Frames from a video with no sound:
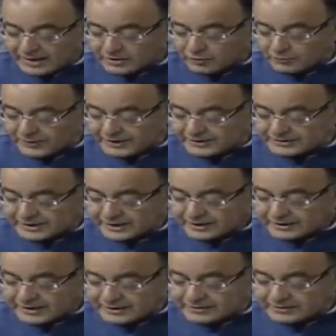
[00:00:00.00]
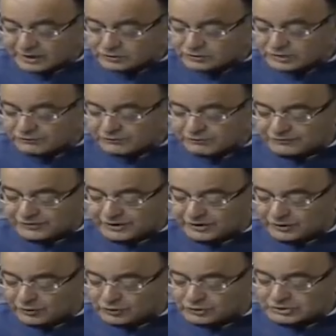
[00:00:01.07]
and rupees
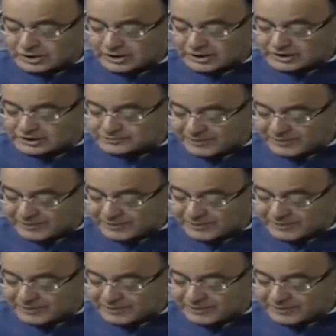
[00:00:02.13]
10,050 crores